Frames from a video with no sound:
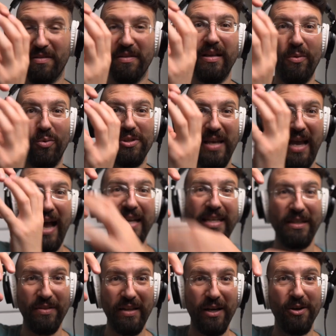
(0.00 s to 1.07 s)
it was
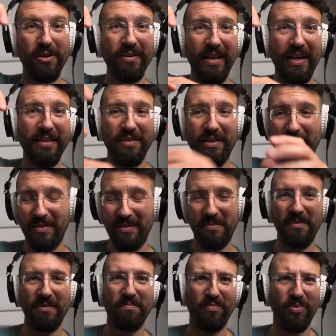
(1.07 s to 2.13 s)
hanging there, and the
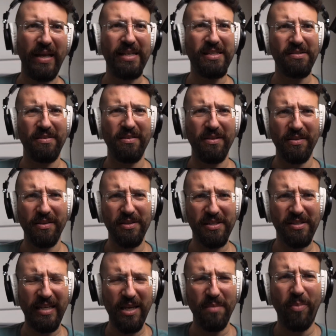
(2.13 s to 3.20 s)
place, the, the
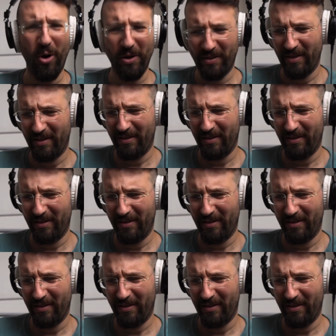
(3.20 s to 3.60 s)
sticky part that